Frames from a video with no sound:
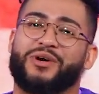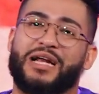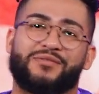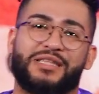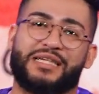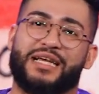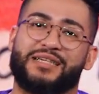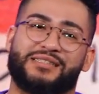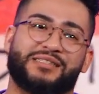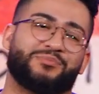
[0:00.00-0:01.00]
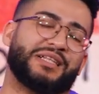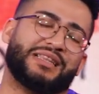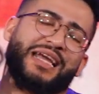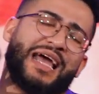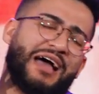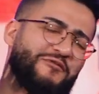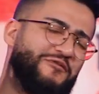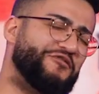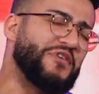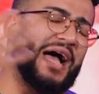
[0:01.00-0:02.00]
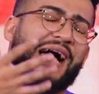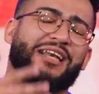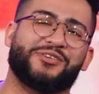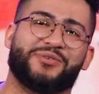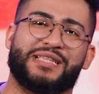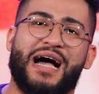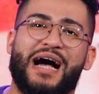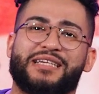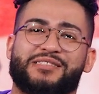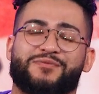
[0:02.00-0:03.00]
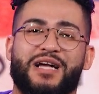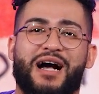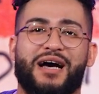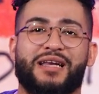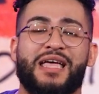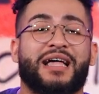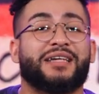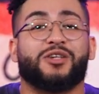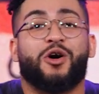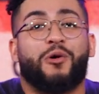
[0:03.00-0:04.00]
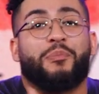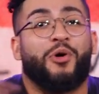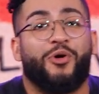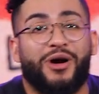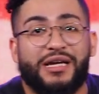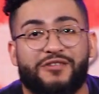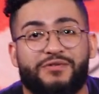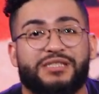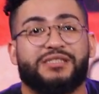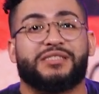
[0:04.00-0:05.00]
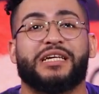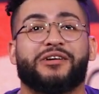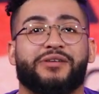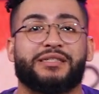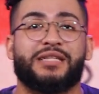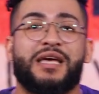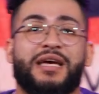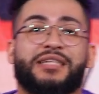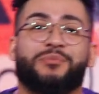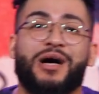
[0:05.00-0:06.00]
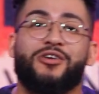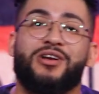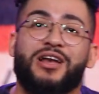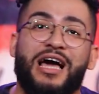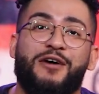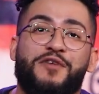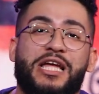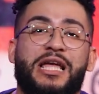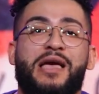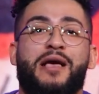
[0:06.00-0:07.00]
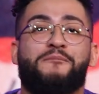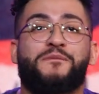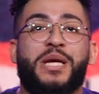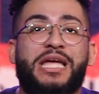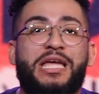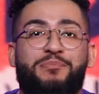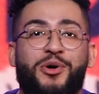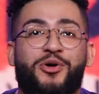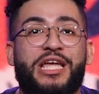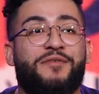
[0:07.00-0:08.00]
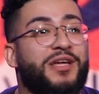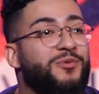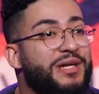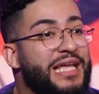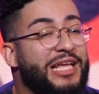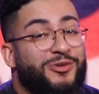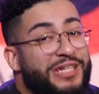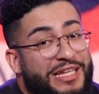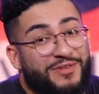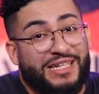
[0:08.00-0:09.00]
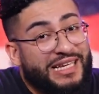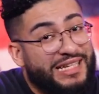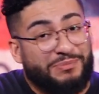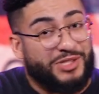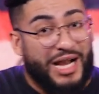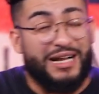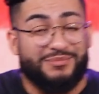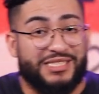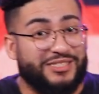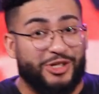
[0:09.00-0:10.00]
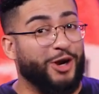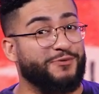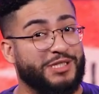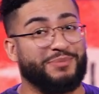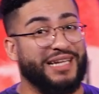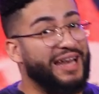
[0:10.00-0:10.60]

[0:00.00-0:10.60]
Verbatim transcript: whatever the case is, but they have value in the eyes of God. That's the whole point of this series. It's about loving people, even when they don't even in times deserve to be